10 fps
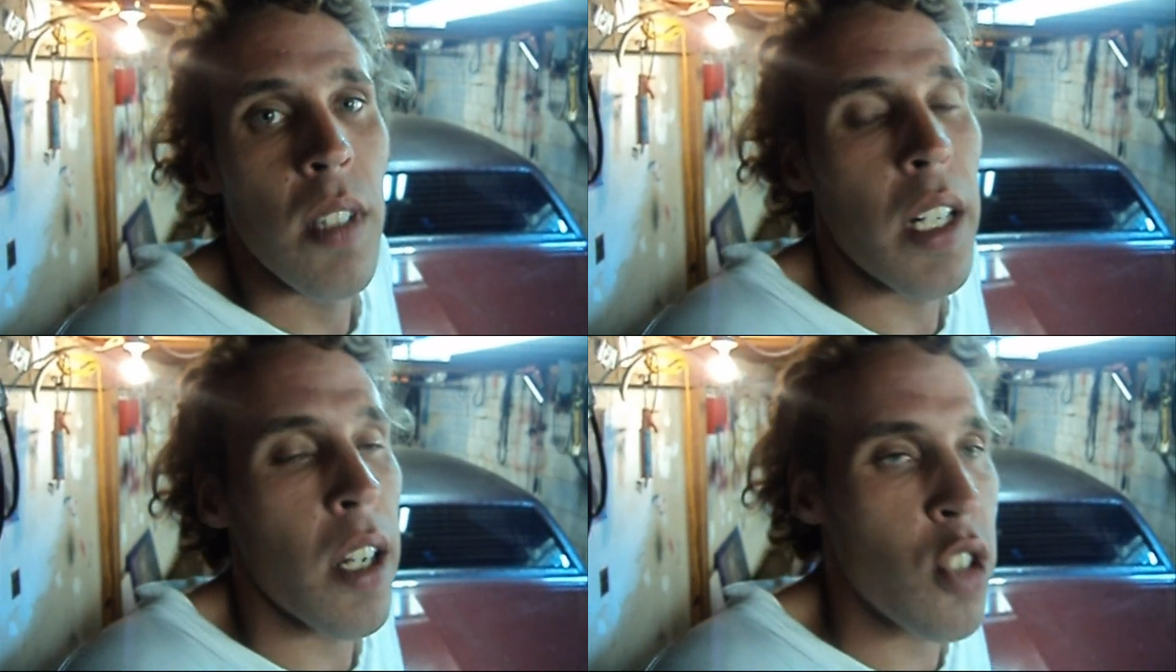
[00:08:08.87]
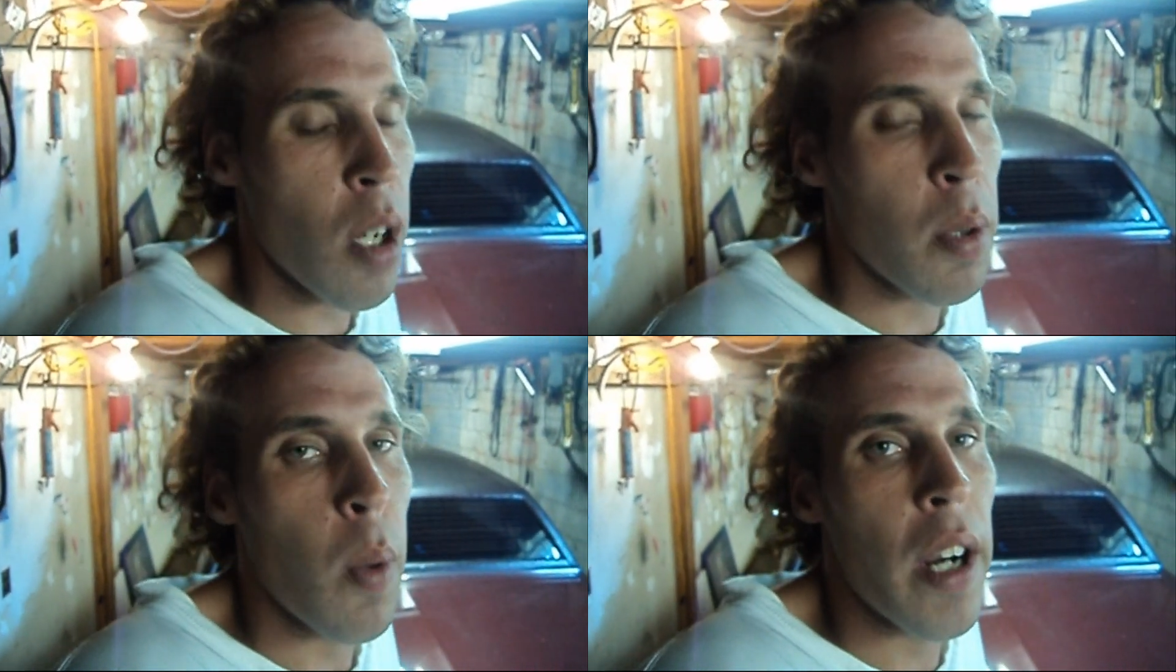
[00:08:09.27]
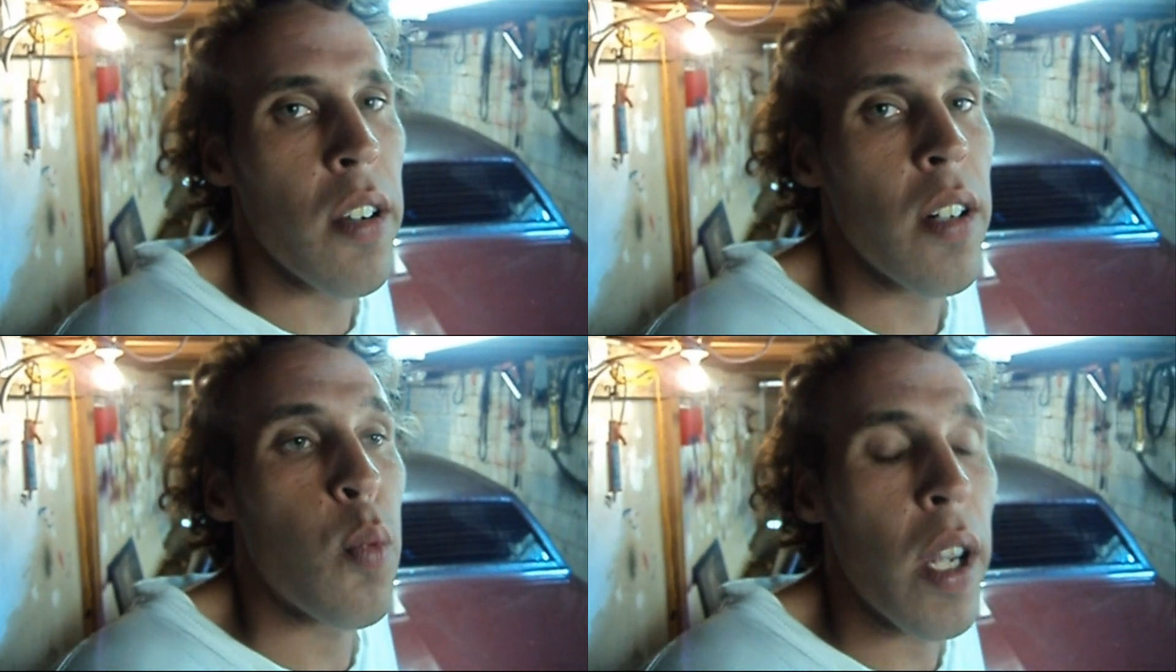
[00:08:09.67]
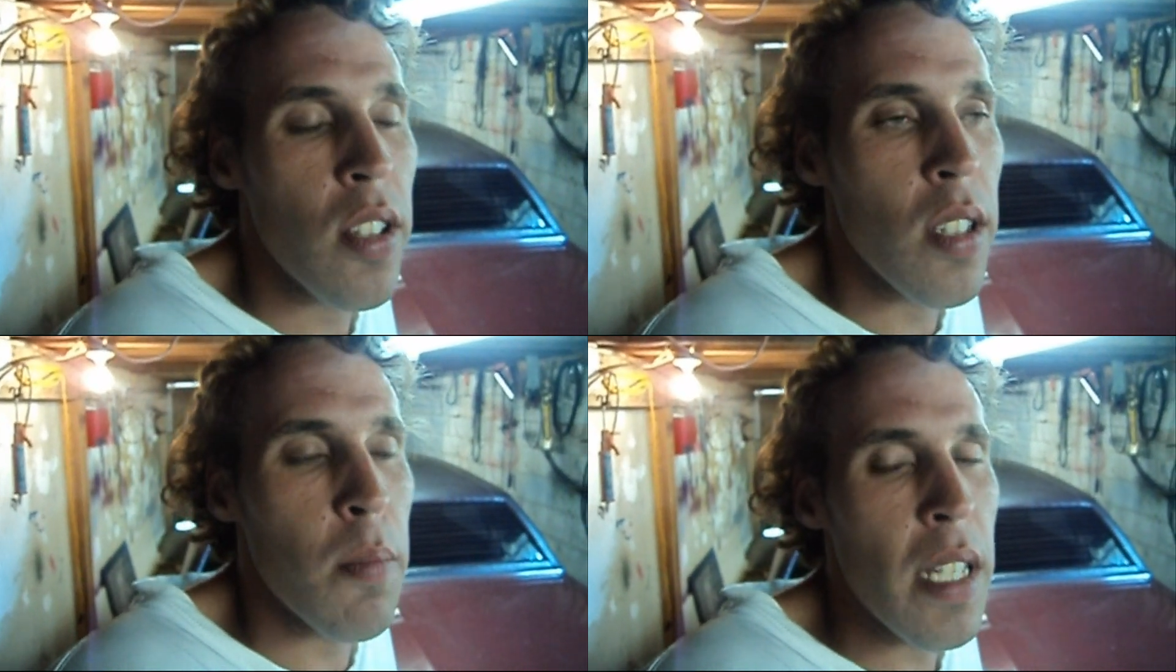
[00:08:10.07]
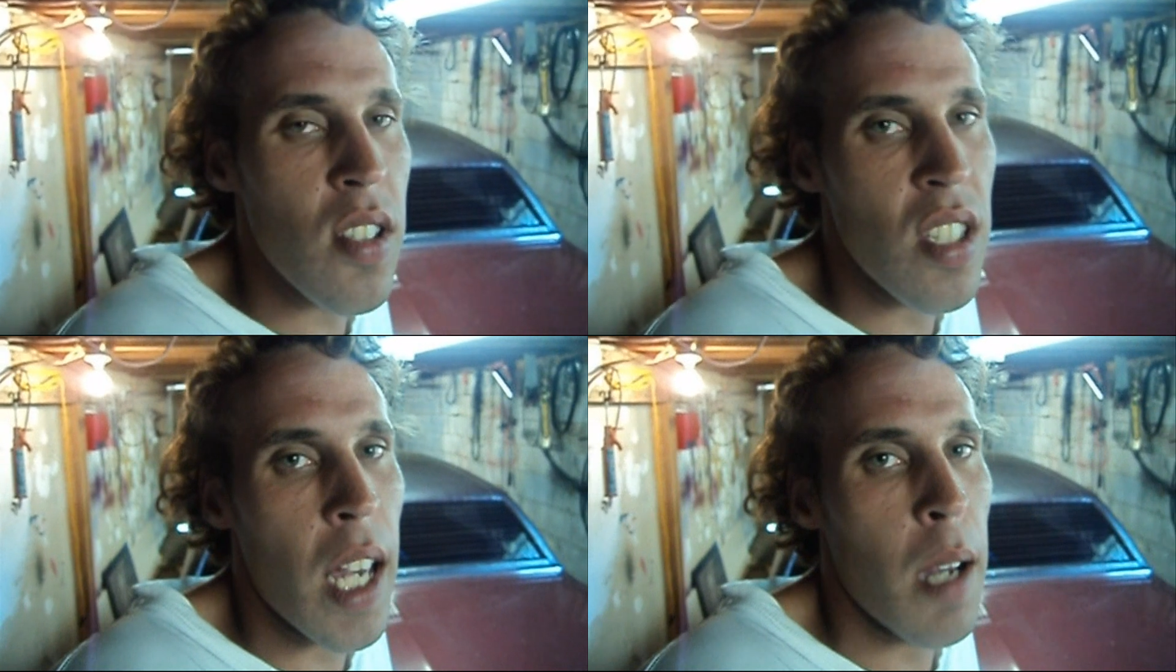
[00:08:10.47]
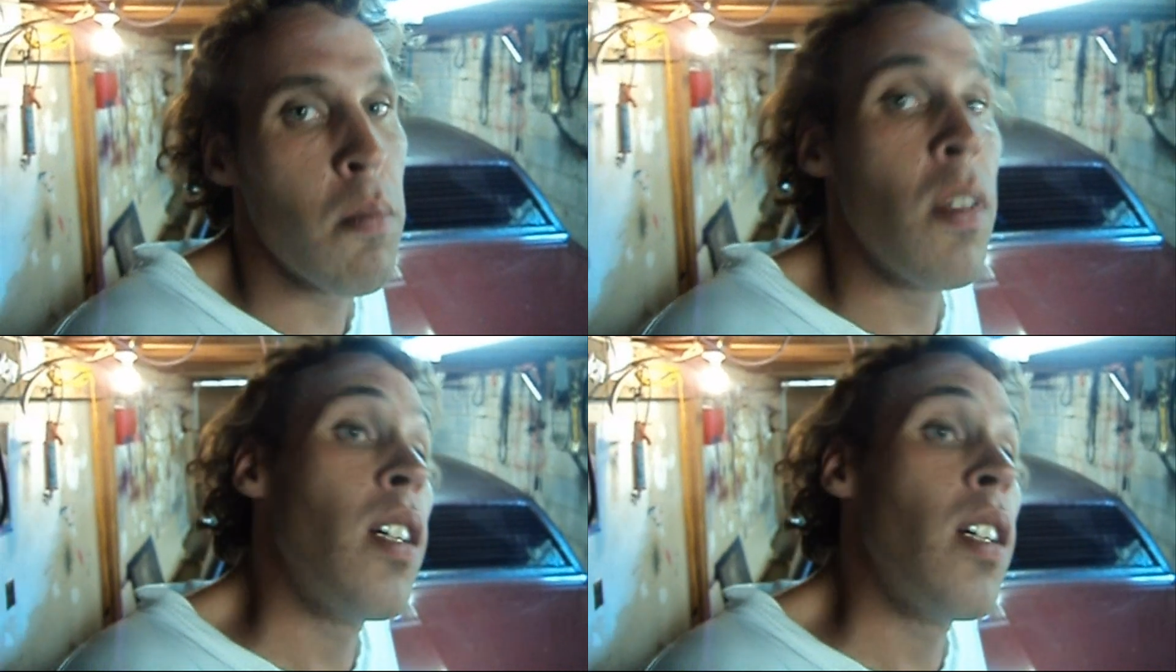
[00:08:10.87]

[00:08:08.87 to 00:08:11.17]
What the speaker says: and I jumper wired it right to the PCM,